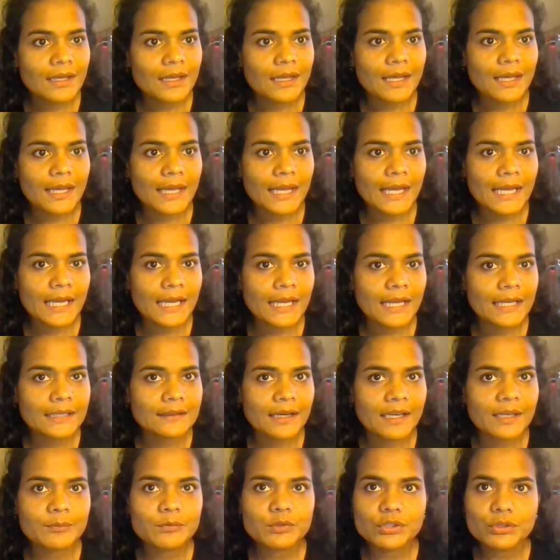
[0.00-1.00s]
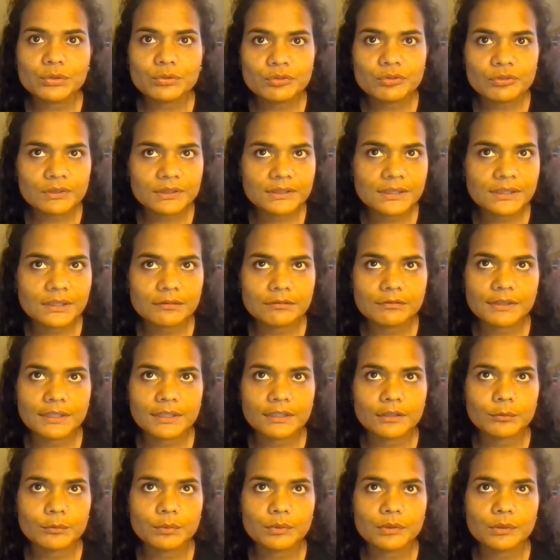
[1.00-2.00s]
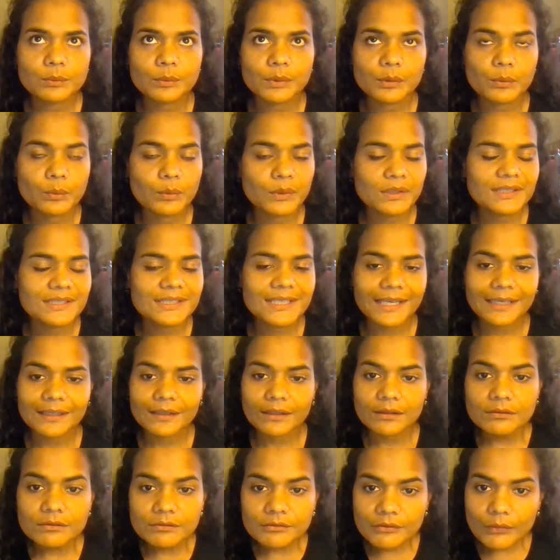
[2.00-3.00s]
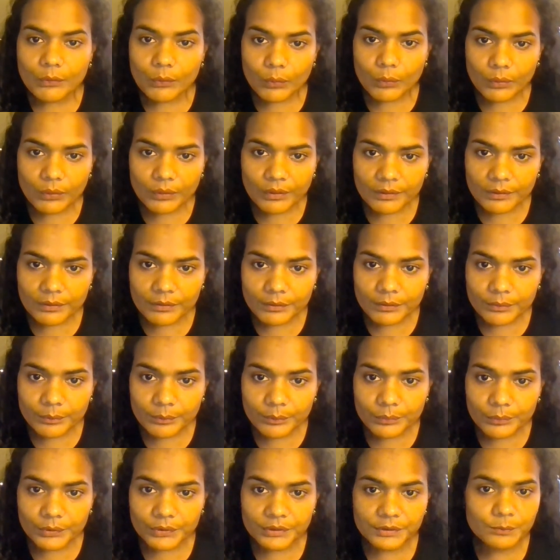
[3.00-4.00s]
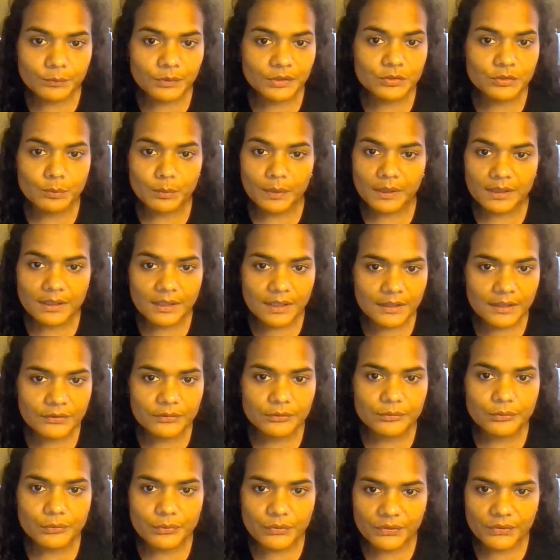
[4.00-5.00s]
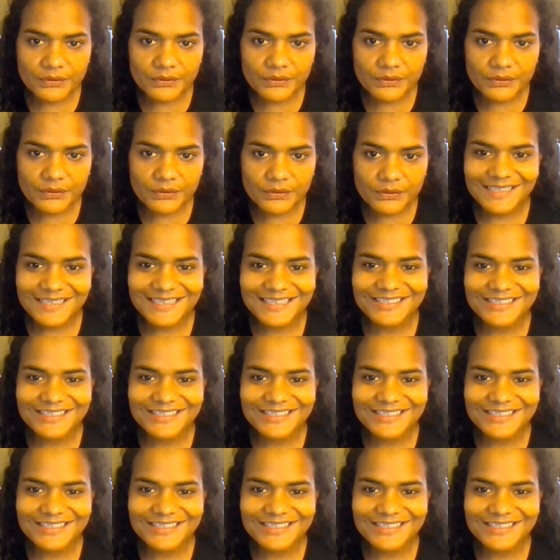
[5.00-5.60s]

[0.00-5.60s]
and I'm usually available between 10 and 4, pretty much Monday through Thursday.